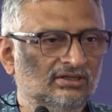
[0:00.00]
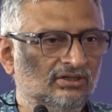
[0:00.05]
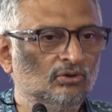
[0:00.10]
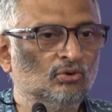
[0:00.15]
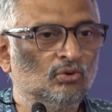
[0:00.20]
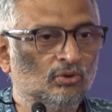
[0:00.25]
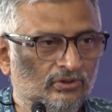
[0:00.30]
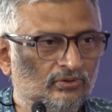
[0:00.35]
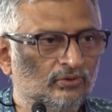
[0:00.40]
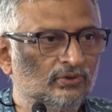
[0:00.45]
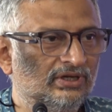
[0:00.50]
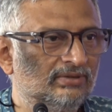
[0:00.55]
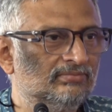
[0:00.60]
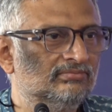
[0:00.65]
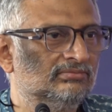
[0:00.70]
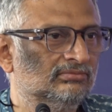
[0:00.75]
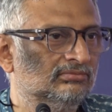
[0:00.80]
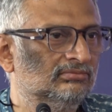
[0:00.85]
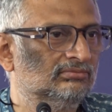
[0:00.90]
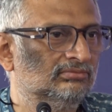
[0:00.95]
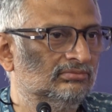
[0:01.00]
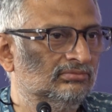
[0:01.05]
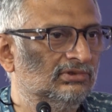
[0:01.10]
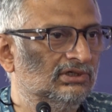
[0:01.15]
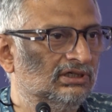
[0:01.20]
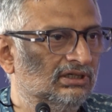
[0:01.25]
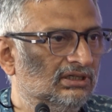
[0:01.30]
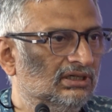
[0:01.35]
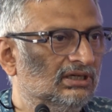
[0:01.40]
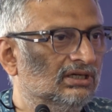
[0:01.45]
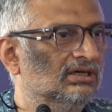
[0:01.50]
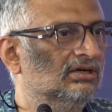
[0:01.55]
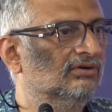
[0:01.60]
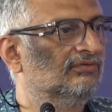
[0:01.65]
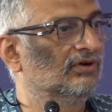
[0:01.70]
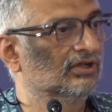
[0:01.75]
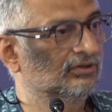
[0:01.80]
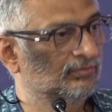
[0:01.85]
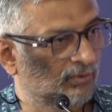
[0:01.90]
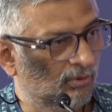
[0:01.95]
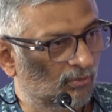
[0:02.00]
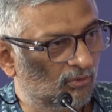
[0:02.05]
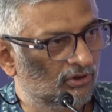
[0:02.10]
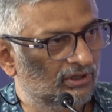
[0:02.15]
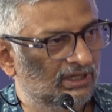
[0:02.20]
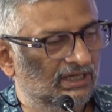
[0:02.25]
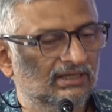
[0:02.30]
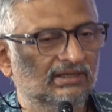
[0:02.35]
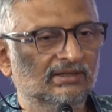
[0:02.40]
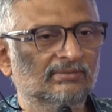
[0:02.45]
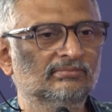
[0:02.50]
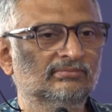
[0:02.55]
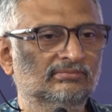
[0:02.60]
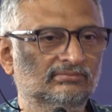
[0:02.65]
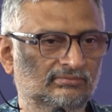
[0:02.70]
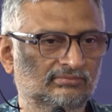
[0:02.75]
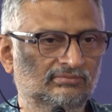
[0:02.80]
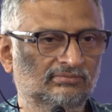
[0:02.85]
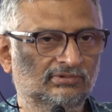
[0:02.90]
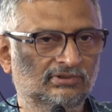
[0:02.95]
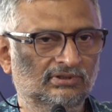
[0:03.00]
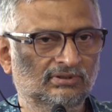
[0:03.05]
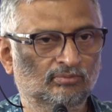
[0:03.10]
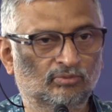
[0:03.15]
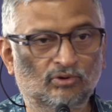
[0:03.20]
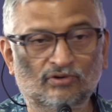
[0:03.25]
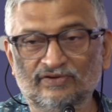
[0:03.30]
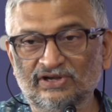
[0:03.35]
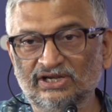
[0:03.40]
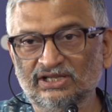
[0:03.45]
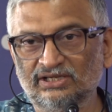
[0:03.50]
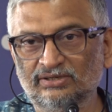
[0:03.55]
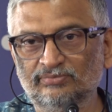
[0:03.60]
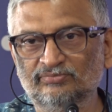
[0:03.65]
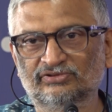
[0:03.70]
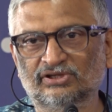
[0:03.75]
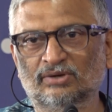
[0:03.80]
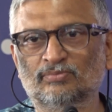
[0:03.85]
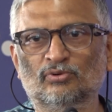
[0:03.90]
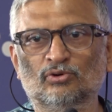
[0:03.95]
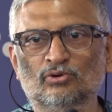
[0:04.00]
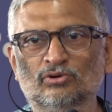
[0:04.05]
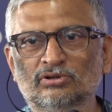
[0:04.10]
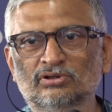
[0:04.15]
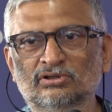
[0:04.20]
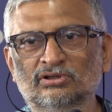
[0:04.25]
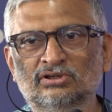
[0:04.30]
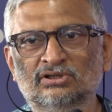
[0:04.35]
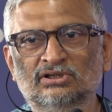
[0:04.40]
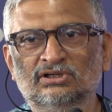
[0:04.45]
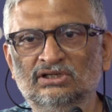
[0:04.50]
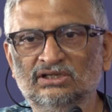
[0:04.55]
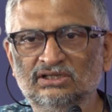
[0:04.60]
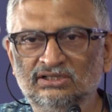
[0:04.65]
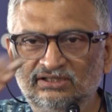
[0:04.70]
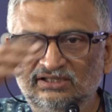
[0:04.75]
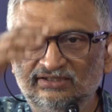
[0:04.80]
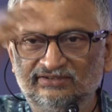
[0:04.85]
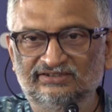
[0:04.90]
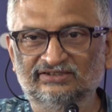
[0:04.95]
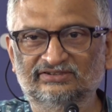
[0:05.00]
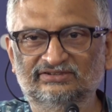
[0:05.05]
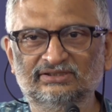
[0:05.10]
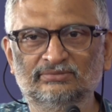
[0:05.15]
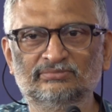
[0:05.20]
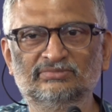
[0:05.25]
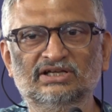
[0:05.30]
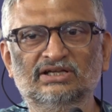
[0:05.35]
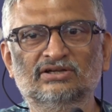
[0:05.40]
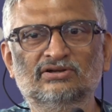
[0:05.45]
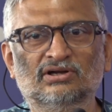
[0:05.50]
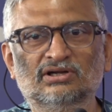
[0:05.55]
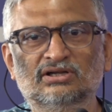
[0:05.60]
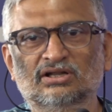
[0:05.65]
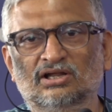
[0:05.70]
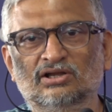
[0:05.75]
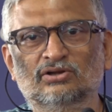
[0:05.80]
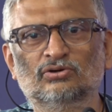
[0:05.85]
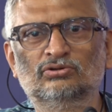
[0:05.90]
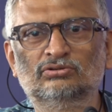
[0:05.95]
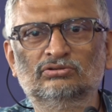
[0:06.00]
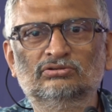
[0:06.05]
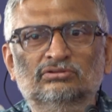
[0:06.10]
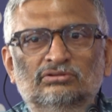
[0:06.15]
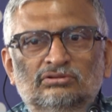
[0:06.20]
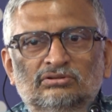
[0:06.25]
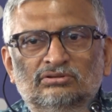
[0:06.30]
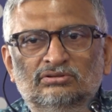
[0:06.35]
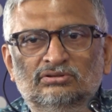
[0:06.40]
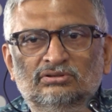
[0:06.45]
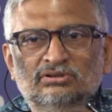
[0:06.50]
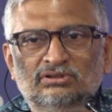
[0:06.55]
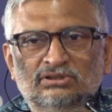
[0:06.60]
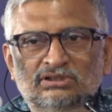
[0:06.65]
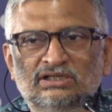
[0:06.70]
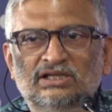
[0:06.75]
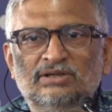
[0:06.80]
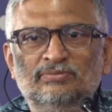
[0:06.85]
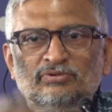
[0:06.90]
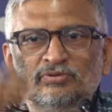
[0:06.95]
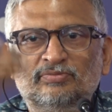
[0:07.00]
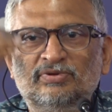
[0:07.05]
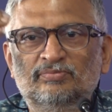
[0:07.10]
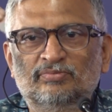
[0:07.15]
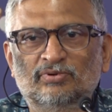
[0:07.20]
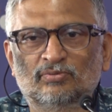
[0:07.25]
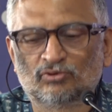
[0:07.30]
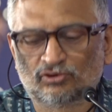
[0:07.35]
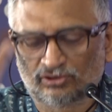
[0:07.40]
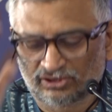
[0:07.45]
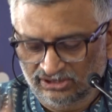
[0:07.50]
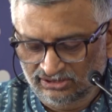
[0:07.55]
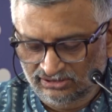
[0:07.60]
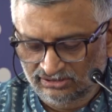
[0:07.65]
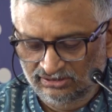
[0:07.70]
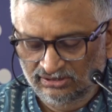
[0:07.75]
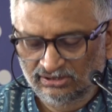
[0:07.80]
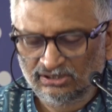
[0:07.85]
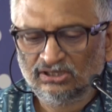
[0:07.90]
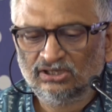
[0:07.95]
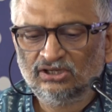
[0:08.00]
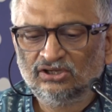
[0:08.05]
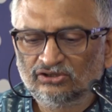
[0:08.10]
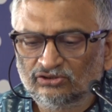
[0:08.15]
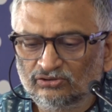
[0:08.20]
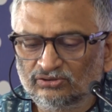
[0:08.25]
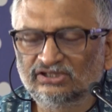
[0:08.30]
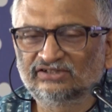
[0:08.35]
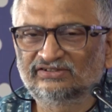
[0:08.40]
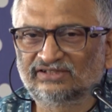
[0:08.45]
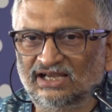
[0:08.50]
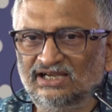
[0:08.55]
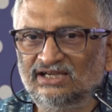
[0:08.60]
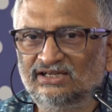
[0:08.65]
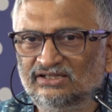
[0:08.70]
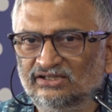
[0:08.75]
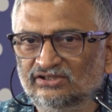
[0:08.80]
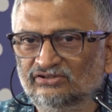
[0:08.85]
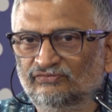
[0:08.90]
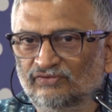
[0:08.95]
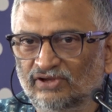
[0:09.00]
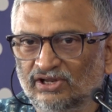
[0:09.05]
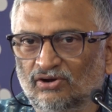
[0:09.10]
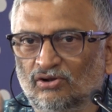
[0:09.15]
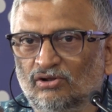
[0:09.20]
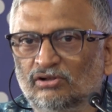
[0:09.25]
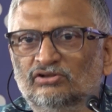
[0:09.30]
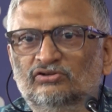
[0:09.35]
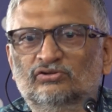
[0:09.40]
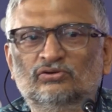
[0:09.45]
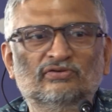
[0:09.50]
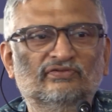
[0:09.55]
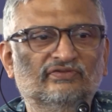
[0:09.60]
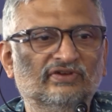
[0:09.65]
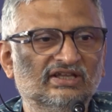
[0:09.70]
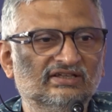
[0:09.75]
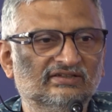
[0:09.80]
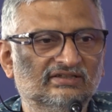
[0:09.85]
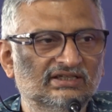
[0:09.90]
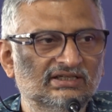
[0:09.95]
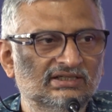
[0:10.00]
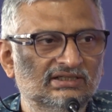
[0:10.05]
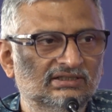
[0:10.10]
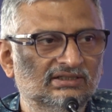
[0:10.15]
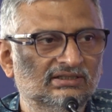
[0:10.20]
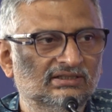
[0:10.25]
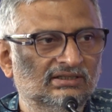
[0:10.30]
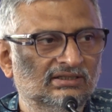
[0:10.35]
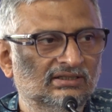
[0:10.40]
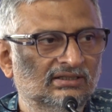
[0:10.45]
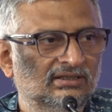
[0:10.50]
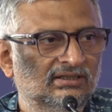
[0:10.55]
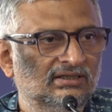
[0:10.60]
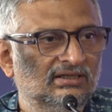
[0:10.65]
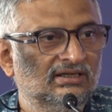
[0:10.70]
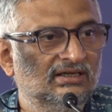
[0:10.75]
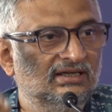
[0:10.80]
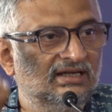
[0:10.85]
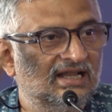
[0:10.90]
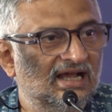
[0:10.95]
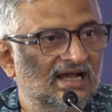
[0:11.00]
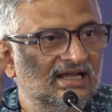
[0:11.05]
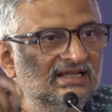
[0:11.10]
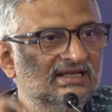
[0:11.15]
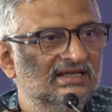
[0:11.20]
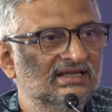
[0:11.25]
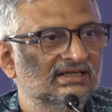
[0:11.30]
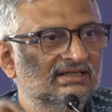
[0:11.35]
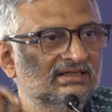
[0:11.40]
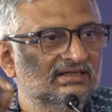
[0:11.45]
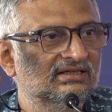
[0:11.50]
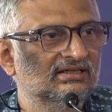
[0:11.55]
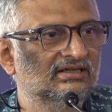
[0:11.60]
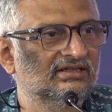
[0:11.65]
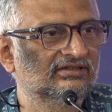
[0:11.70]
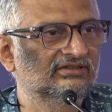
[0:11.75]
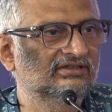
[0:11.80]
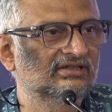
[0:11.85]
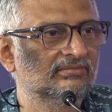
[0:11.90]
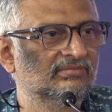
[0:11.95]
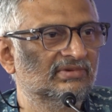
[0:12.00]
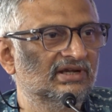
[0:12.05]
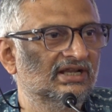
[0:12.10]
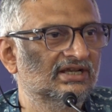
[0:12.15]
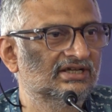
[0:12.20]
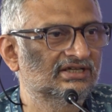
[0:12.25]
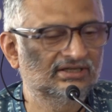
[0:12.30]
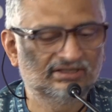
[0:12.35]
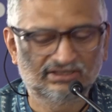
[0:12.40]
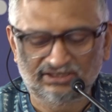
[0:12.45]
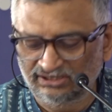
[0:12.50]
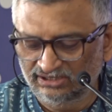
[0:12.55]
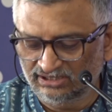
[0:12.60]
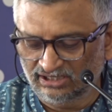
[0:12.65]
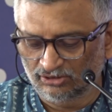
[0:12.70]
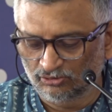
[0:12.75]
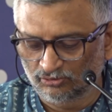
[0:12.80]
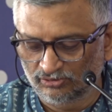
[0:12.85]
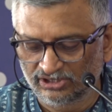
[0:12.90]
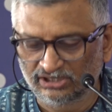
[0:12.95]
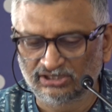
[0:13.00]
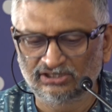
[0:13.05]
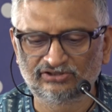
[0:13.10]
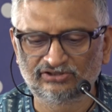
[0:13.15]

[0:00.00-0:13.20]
good to him, was promoting him, providing him support, the system did not allow him to be promoted. So the scientists were also facing direct discrimination in colonial